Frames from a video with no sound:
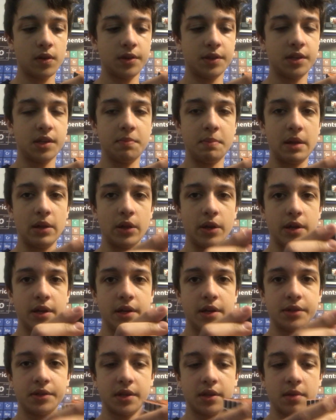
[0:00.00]

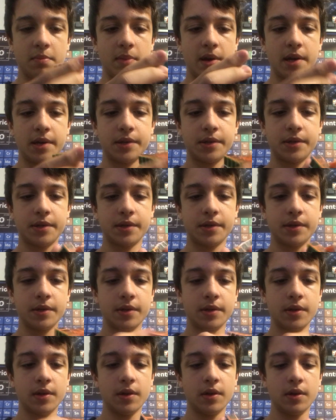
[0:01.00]
Stability isn't the best.
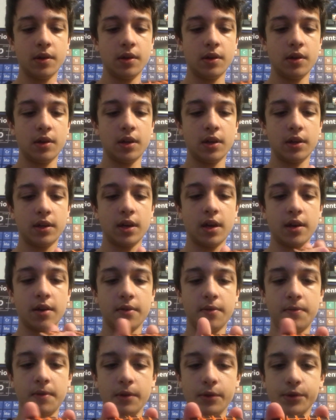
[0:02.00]
It kind
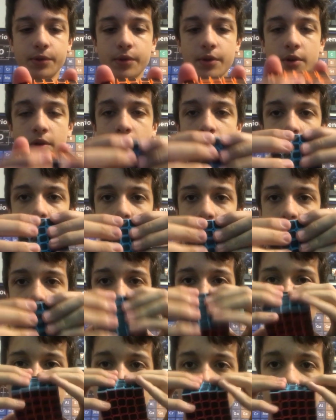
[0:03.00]
of feels a little
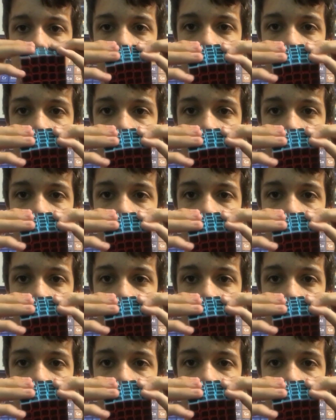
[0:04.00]
tight.